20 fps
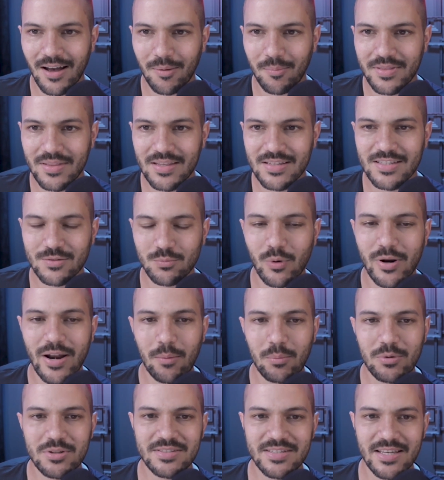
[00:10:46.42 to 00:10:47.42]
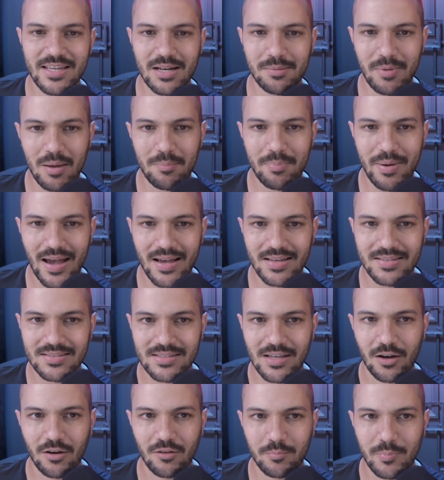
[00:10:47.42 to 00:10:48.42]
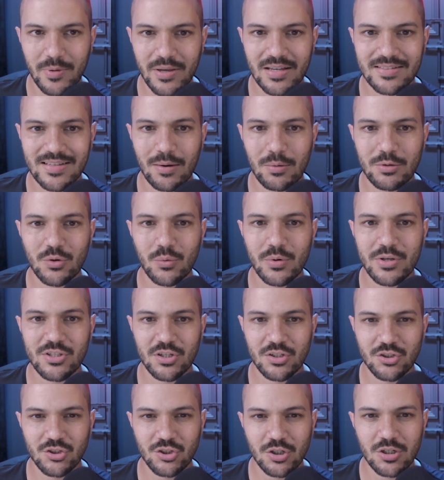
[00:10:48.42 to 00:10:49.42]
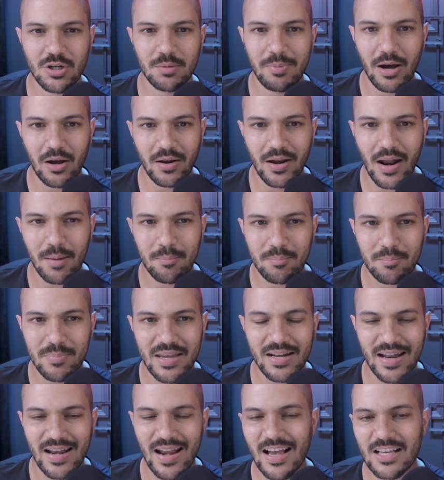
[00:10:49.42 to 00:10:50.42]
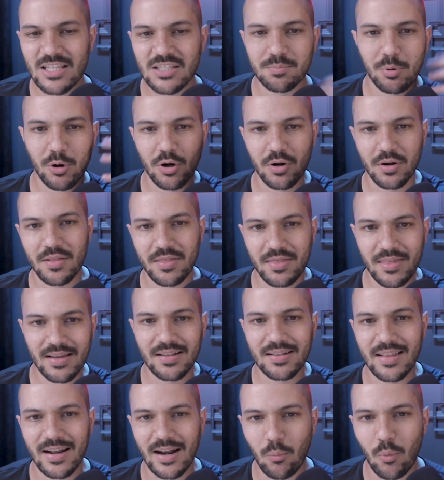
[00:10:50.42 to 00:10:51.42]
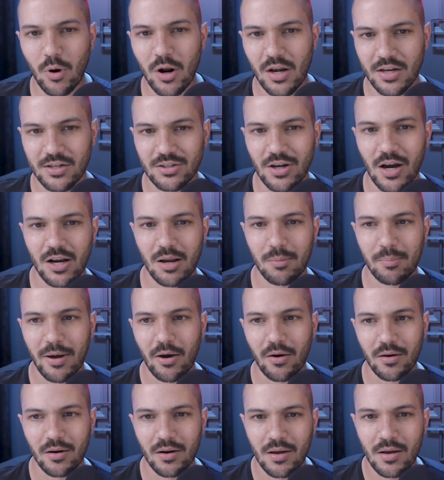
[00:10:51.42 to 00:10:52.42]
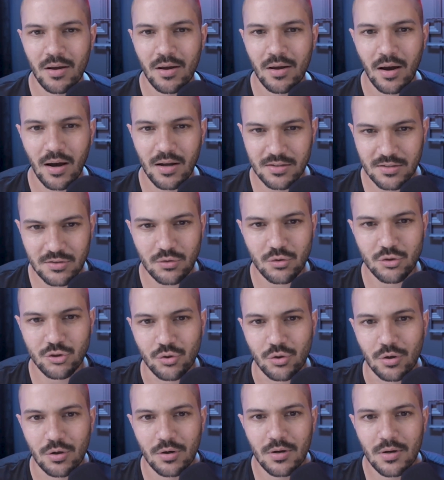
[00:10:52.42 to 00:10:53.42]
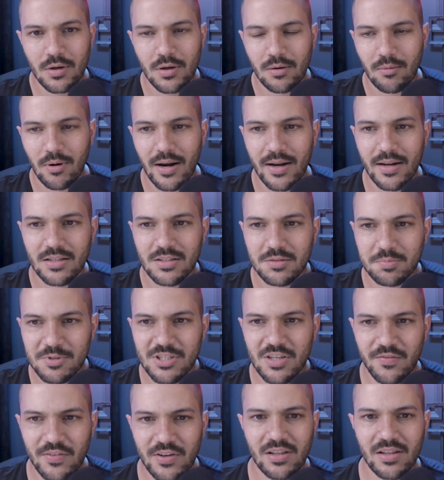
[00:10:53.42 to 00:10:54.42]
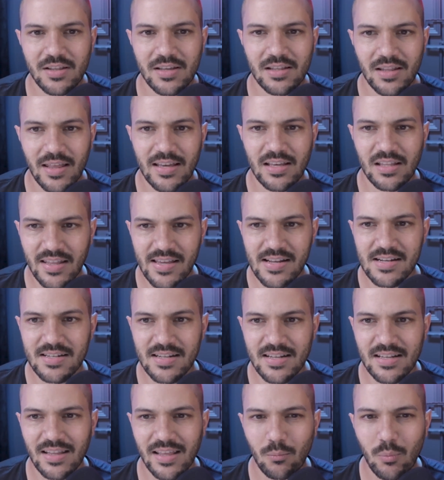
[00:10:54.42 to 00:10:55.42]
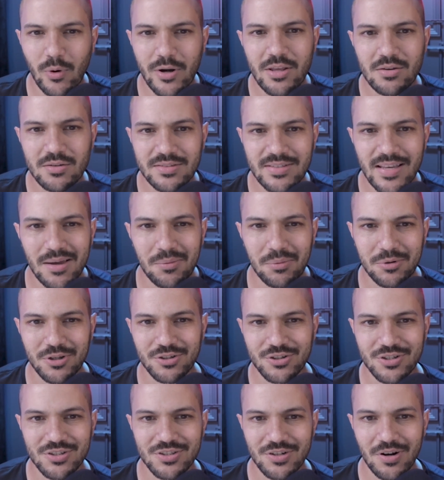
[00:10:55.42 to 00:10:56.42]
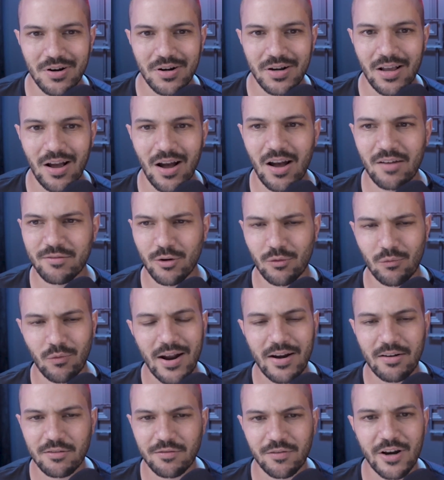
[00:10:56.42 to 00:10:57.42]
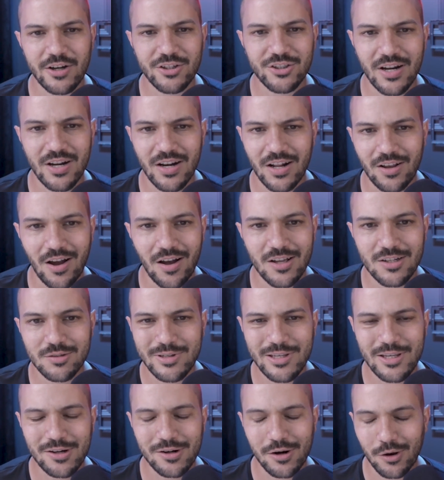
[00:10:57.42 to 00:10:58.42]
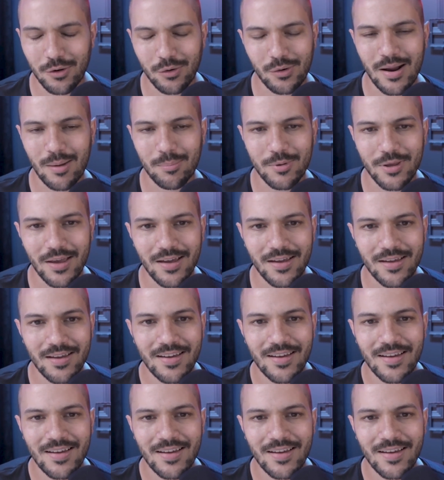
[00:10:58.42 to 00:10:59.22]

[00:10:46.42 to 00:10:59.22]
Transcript: This is what I would say to my past self, because I was always concerned about not being an expert in the thing that I wanted to talk about on social, right? Specifically like LinkedIn. Like, what do you say when you're just starting off? You're fresh out of college, but you don't know crap yet.